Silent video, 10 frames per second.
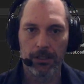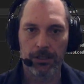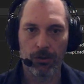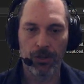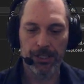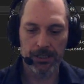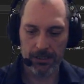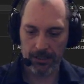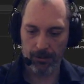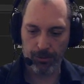So this
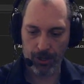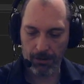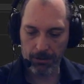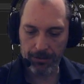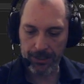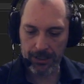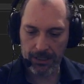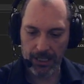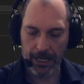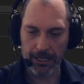is the problem.
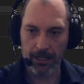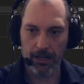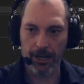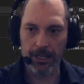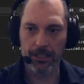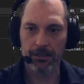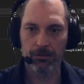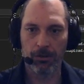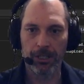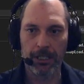Isn't that all right? This is
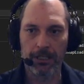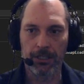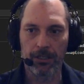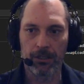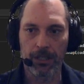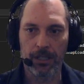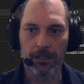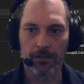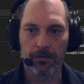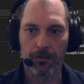what we need to do
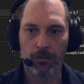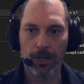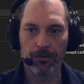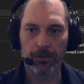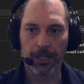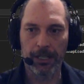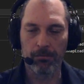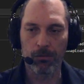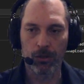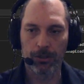here. We have like a
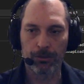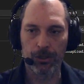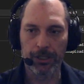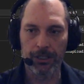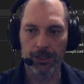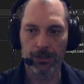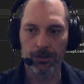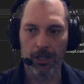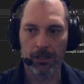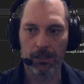multiple
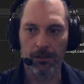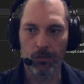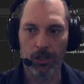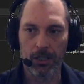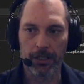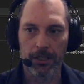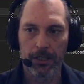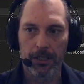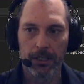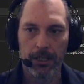issues all in one.
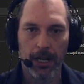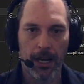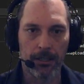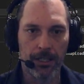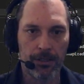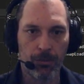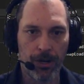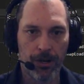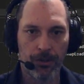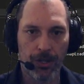This
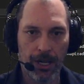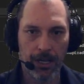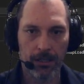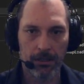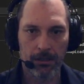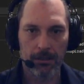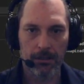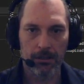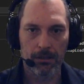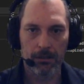weird thing.
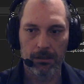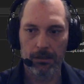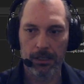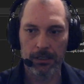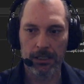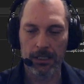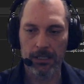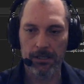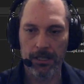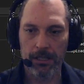Is it
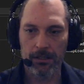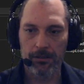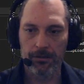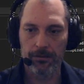this thing?